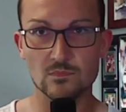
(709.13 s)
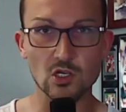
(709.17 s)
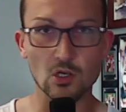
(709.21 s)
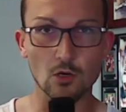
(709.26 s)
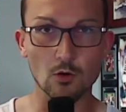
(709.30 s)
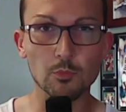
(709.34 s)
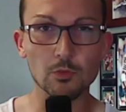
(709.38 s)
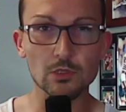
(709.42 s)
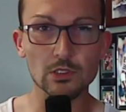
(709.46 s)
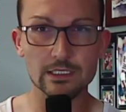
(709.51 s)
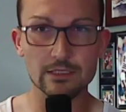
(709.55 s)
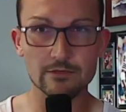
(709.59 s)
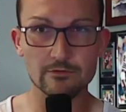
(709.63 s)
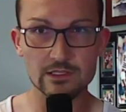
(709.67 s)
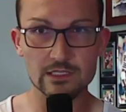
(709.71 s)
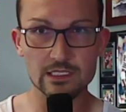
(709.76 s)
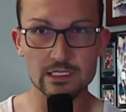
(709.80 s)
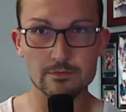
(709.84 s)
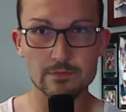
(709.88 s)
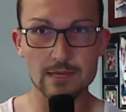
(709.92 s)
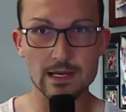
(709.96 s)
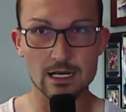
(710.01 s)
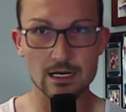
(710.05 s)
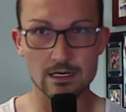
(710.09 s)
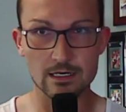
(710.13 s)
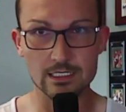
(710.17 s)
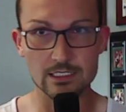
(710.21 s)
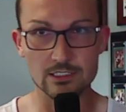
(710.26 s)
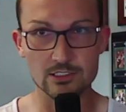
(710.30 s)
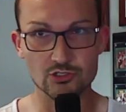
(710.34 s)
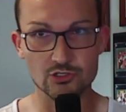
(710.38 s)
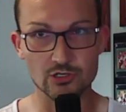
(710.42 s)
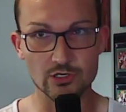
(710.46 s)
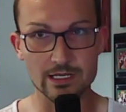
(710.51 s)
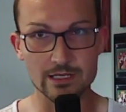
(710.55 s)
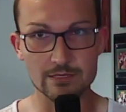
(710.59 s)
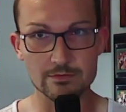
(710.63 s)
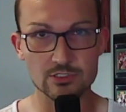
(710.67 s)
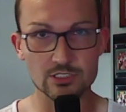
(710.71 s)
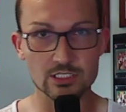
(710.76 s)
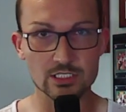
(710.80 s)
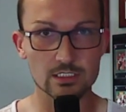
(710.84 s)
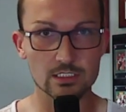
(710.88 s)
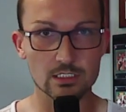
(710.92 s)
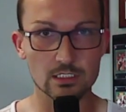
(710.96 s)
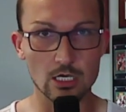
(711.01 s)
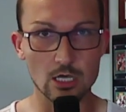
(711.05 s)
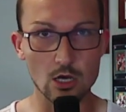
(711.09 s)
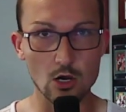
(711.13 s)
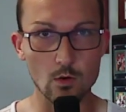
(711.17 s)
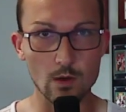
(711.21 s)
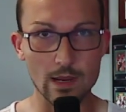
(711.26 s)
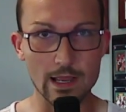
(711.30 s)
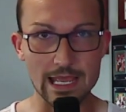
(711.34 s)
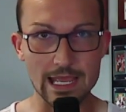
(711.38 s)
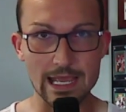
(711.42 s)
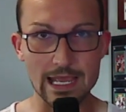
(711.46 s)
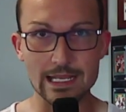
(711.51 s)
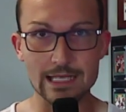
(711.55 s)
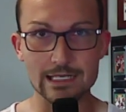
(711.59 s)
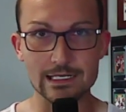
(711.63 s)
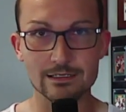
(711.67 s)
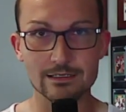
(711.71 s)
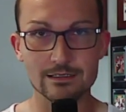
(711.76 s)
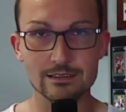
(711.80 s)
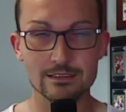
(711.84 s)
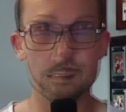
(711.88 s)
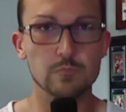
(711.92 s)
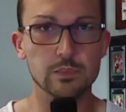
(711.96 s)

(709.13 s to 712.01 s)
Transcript: don't believe in the American dream, just go ahead.